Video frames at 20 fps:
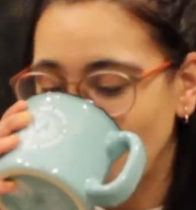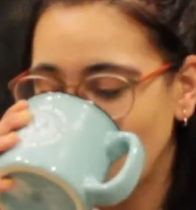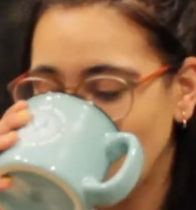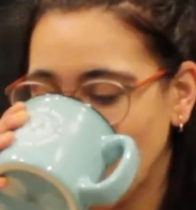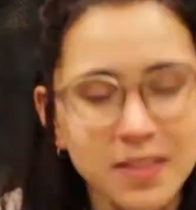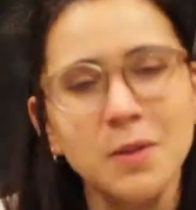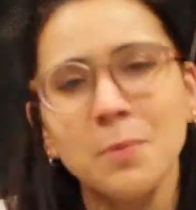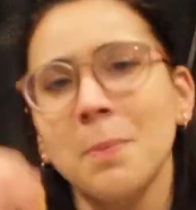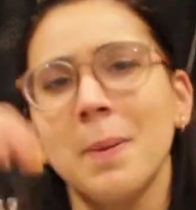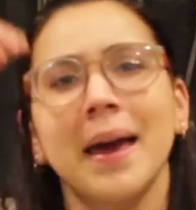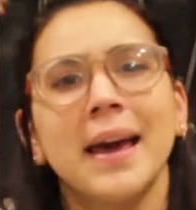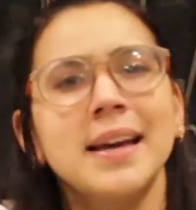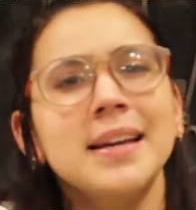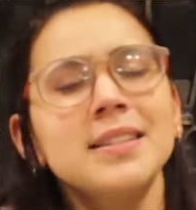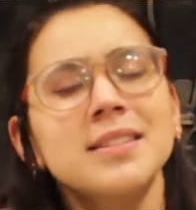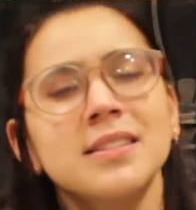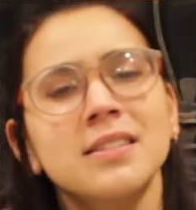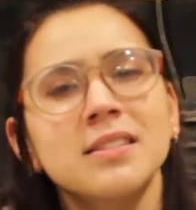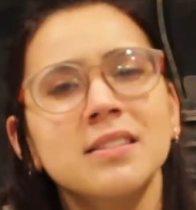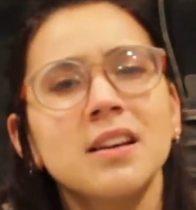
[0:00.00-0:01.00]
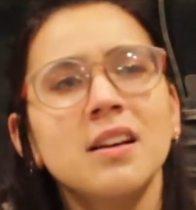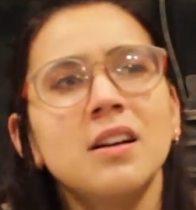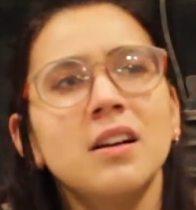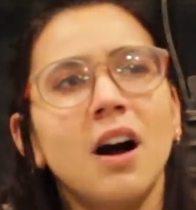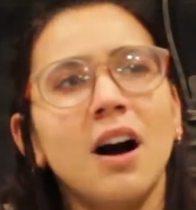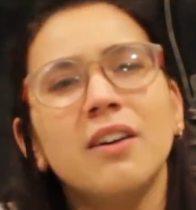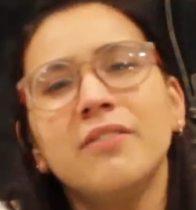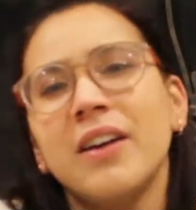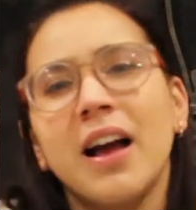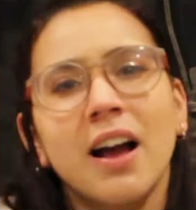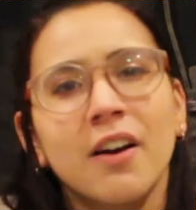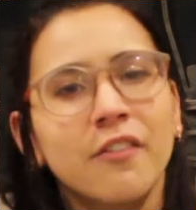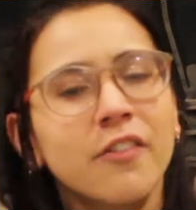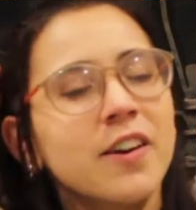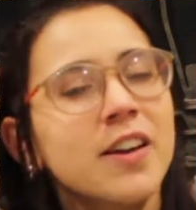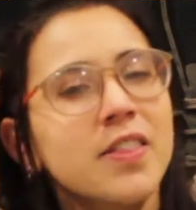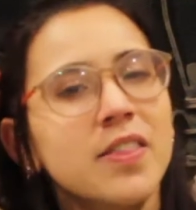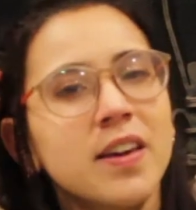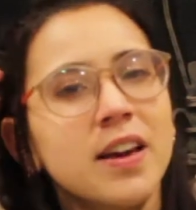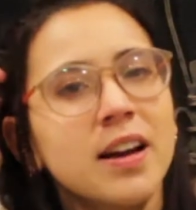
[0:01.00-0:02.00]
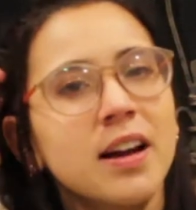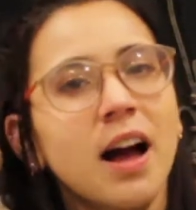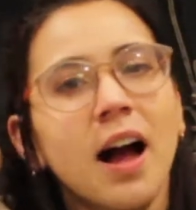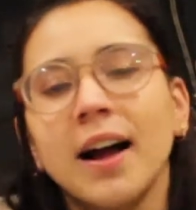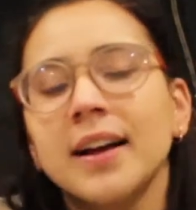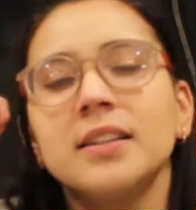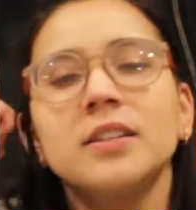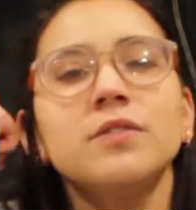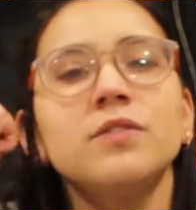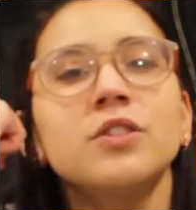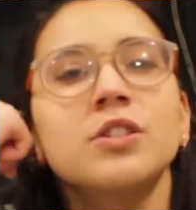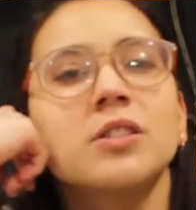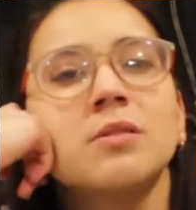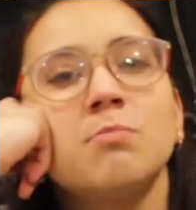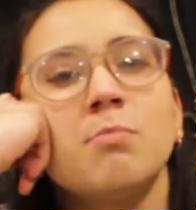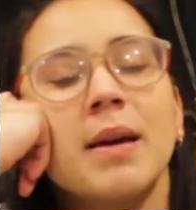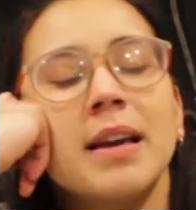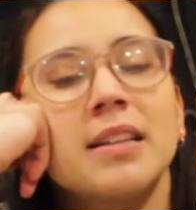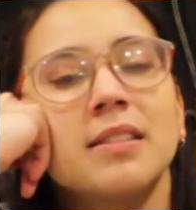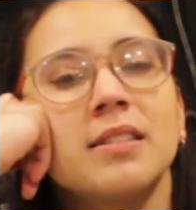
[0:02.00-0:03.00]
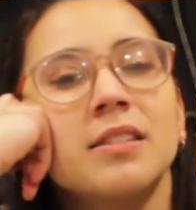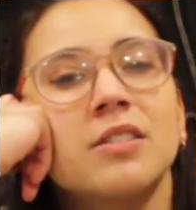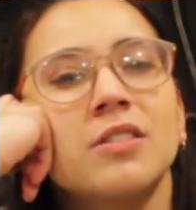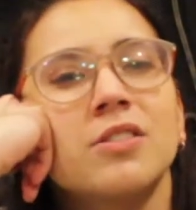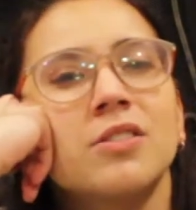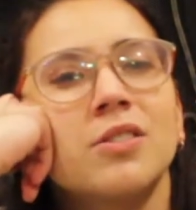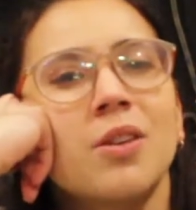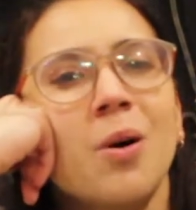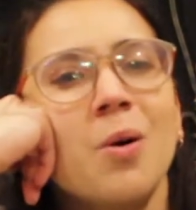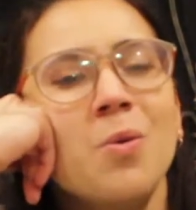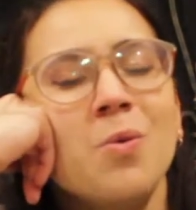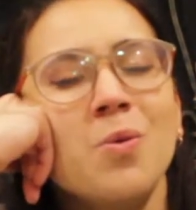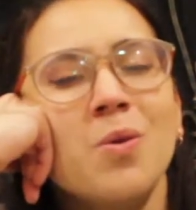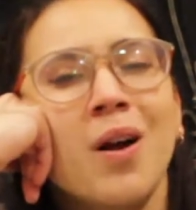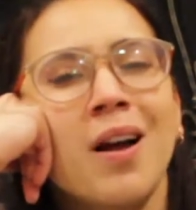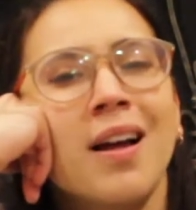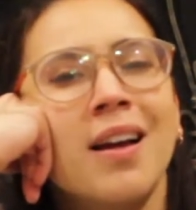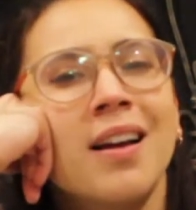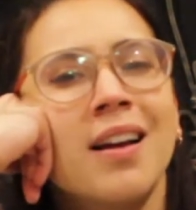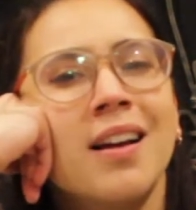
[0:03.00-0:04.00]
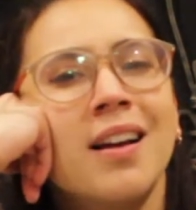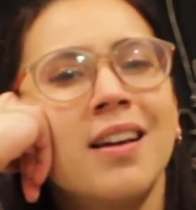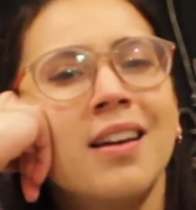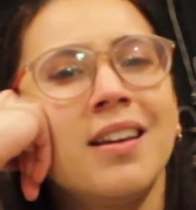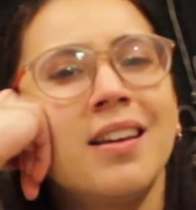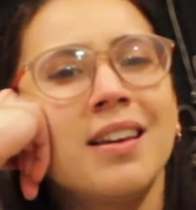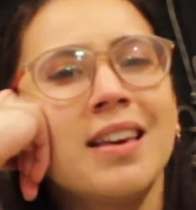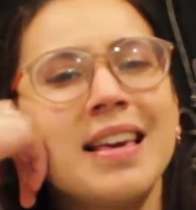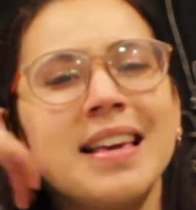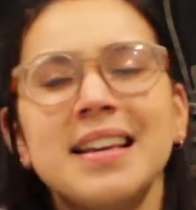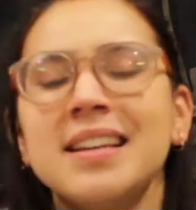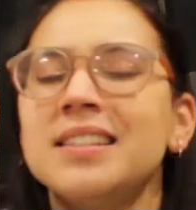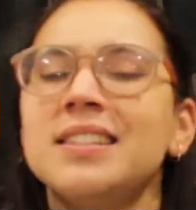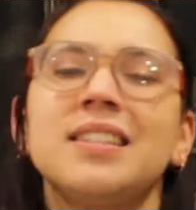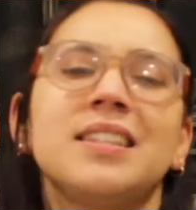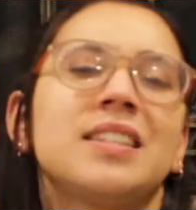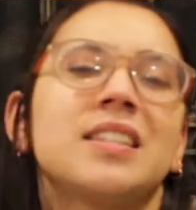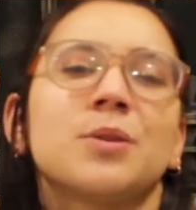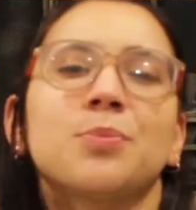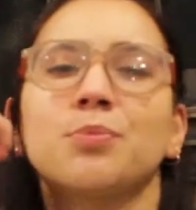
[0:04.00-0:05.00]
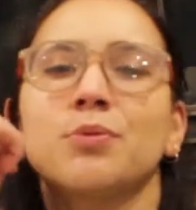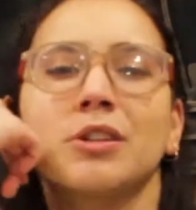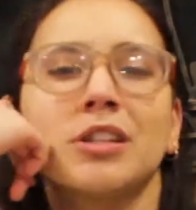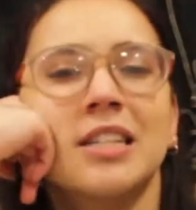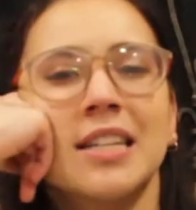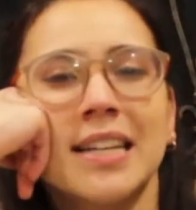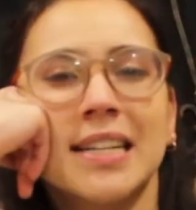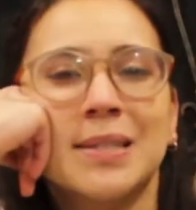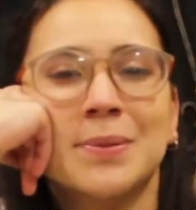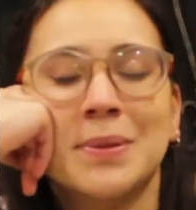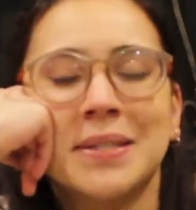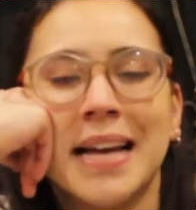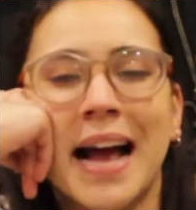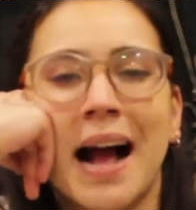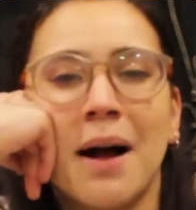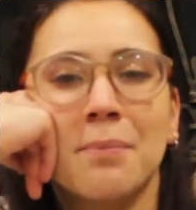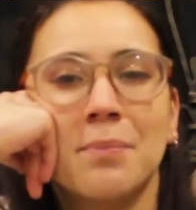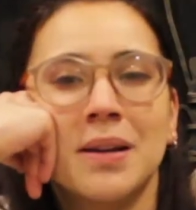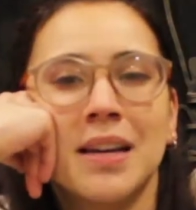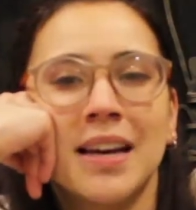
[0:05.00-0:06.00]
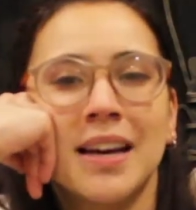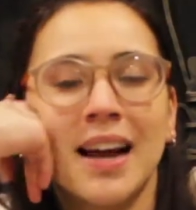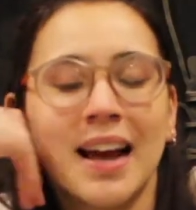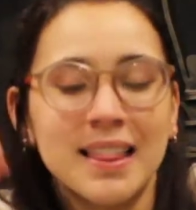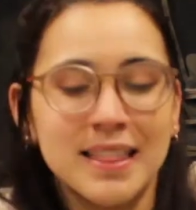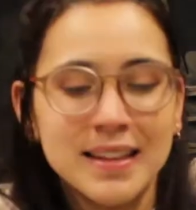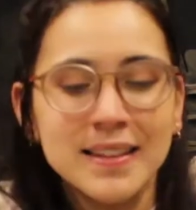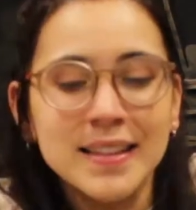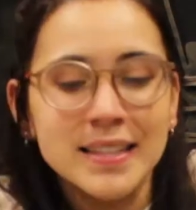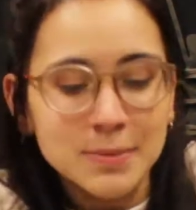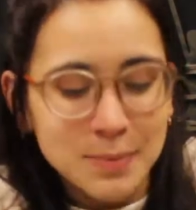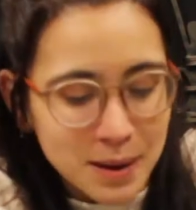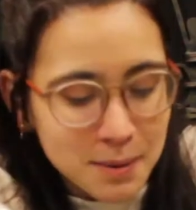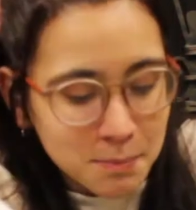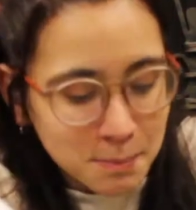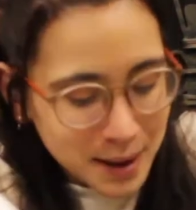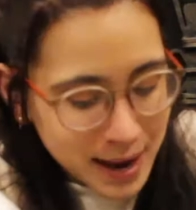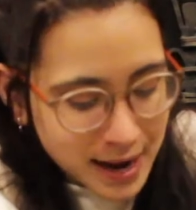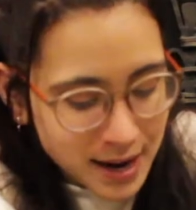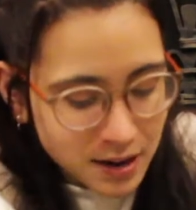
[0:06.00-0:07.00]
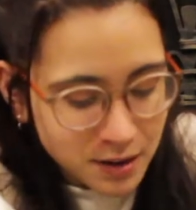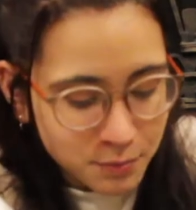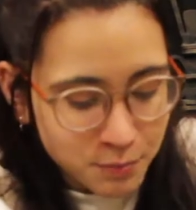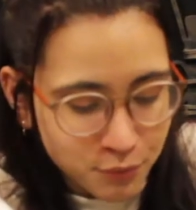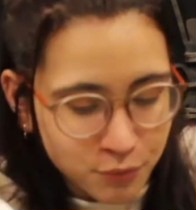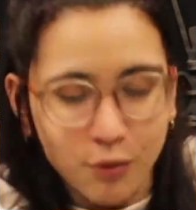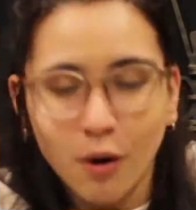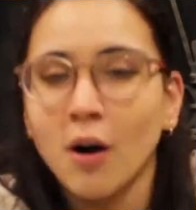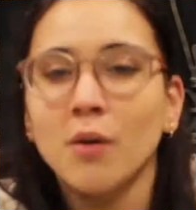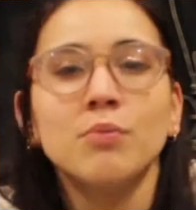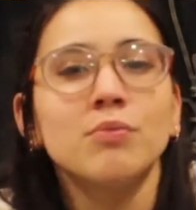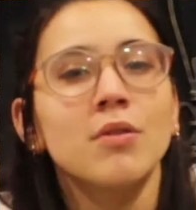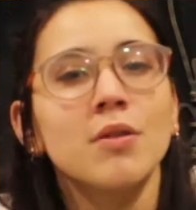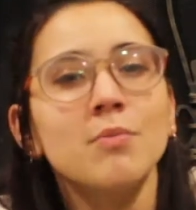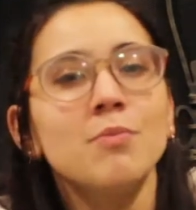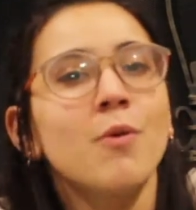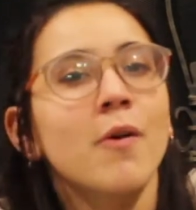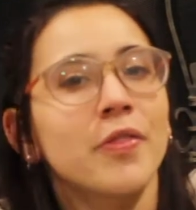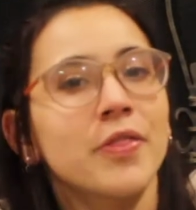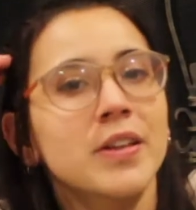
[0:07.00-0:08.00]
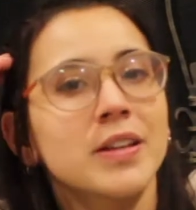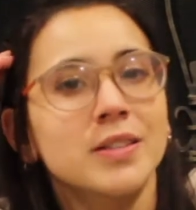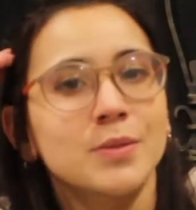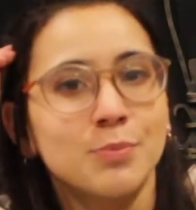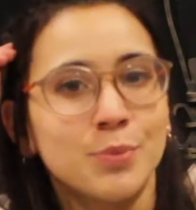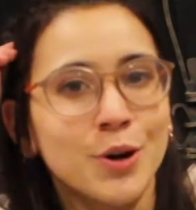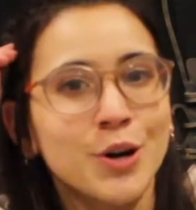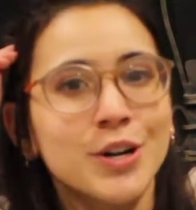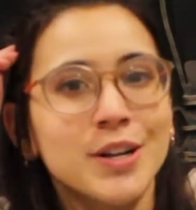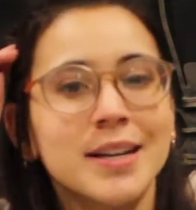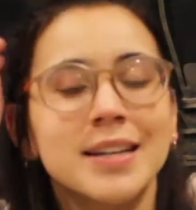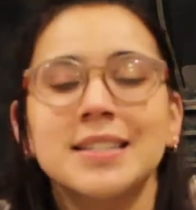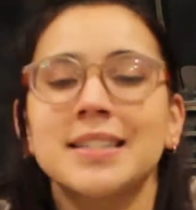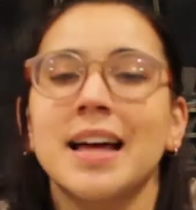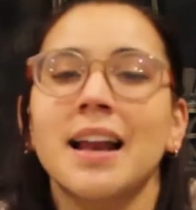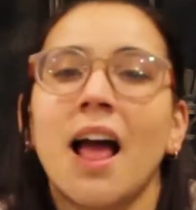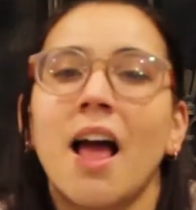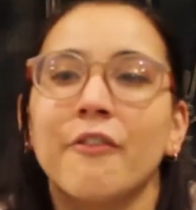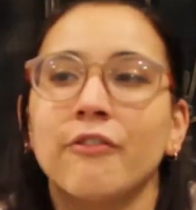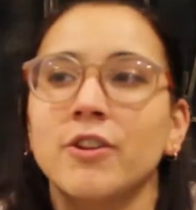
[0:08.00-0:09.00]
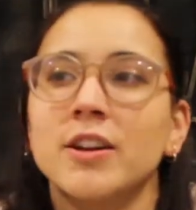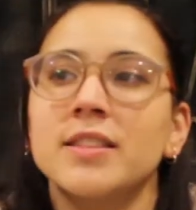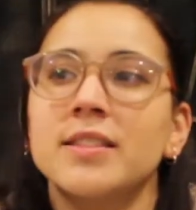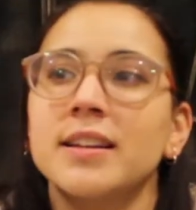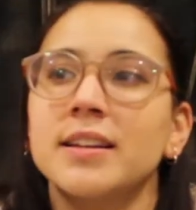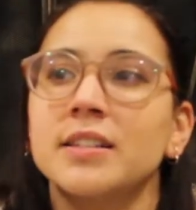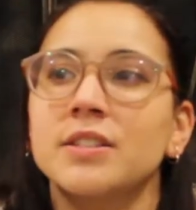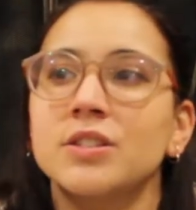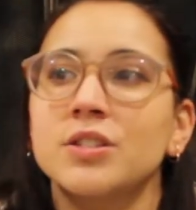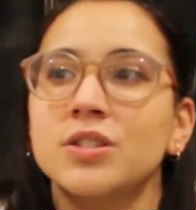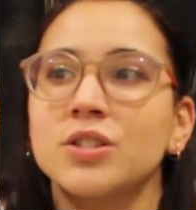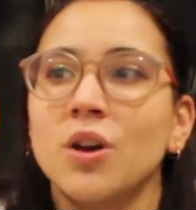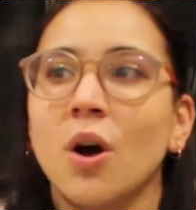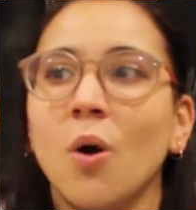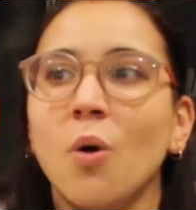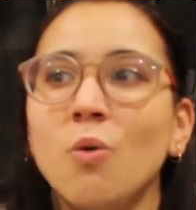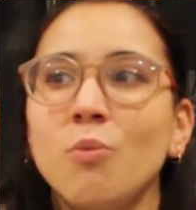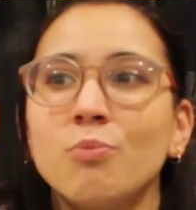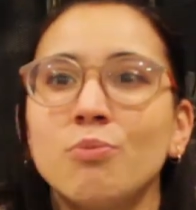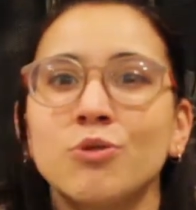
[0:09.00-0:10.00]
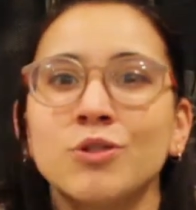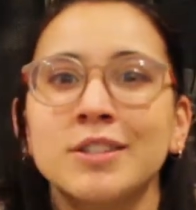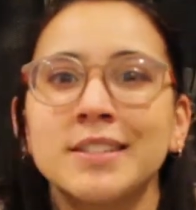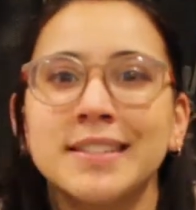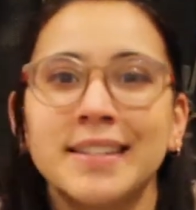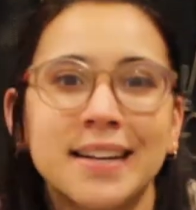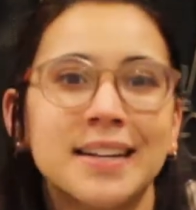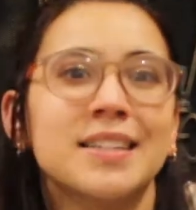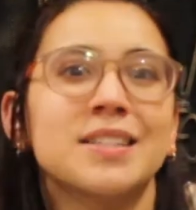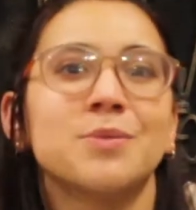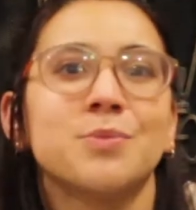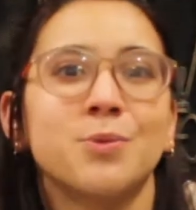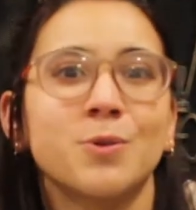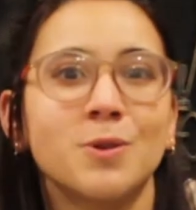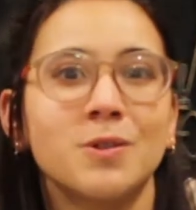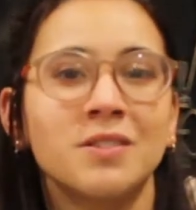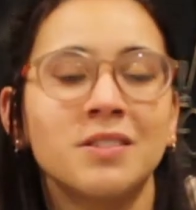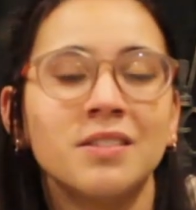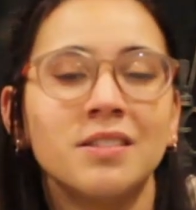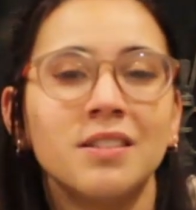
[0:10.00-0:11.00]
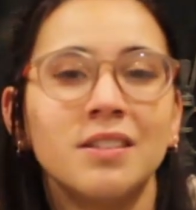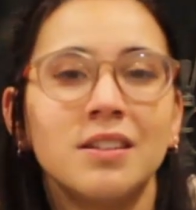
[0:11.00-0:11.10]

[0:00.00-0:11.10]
And the pace of everything kind of just makes it so easy to predict what's happening. I think that's my main problem with this book, is that everything is so predictable.